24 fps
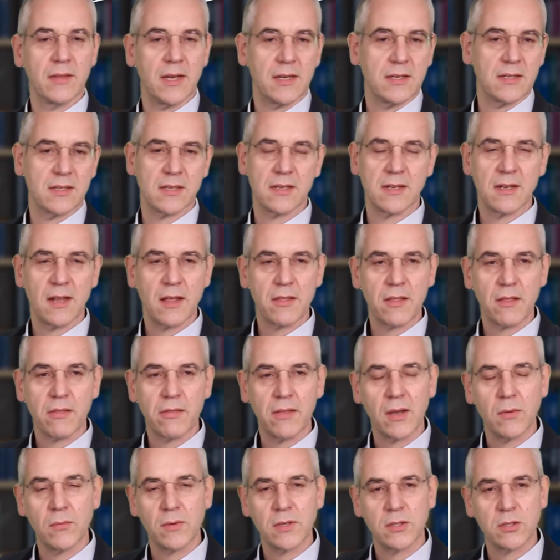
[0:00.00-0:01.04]
That is another
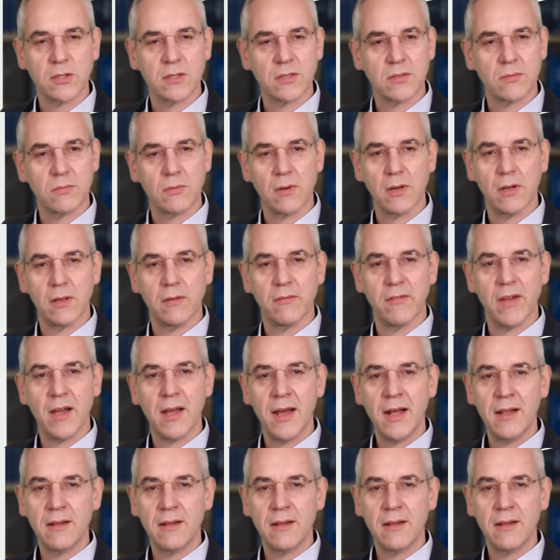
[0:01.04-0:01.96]
thing which is really re